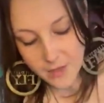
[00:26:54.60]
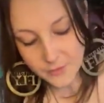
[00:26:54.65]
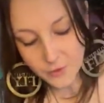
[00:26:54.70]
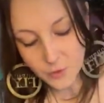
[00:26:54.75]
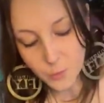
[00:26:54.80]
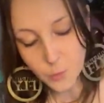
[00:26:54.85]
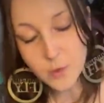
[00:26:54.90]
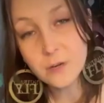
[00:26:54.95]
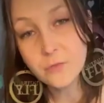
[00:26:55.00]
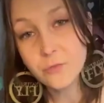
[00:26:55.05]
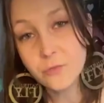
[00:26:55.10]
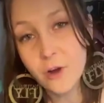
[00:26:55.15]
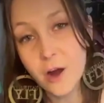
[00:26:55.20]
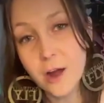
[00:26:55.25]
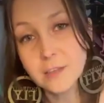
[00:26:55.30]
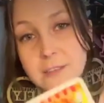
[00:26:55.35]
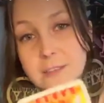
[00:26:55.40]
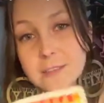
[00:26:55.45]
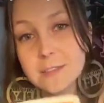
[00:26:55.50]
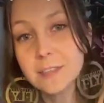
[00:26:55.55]
And the Queen of
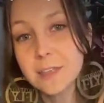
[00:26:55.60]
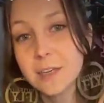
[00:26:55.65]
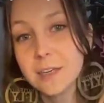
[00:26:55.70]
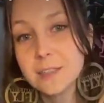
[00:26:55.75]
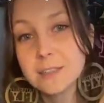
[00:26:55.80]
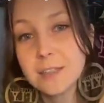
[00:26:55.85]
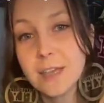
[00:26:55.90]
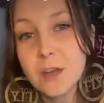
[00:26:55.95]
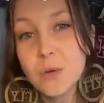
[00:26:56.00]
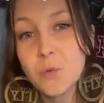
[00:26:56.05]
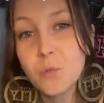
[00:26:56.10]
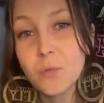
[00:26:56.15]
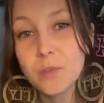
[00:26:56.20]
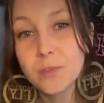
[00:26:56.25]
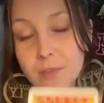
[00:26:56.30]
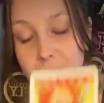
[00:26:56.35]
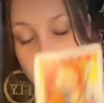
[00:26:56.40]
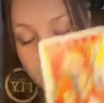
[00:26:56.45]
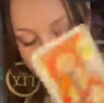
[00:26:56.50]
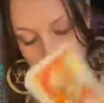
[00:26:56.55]
Rods is here. It's like,
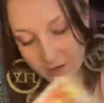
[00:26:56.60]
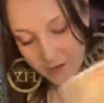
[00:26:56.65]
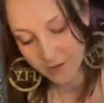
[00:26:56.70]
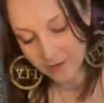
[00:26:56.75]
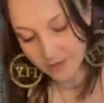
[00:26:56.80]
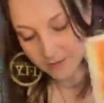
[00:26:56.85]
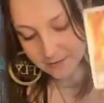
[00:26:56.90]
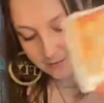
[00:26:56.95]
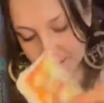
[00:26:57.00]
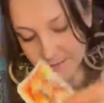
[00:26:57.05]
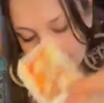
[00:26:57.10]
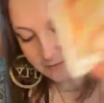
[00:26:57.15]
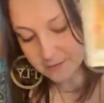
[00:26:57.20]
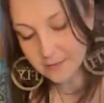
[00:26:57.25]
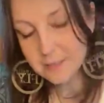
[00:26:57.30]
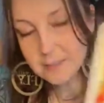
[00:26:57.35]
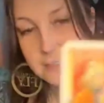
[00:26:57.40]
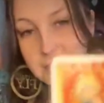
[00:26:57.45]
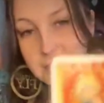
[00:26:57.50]
there is this